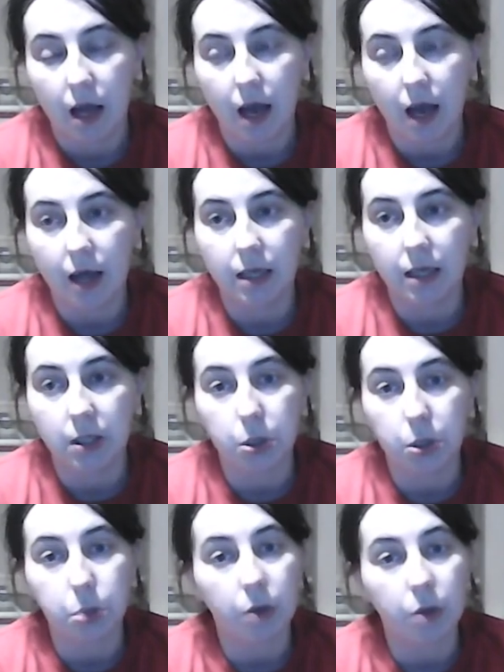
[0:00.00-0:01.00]
and is
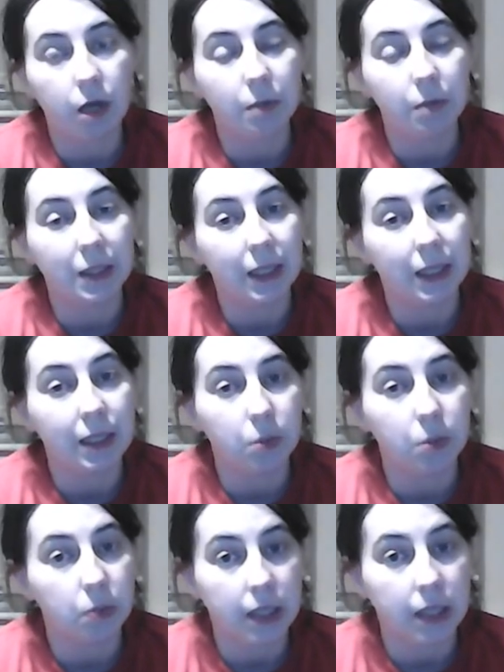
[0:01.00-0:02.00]
described as a little
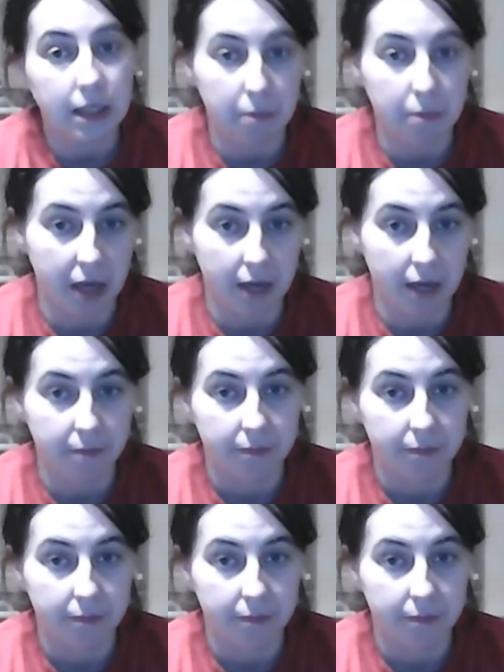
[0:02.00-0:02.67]
teddy bear,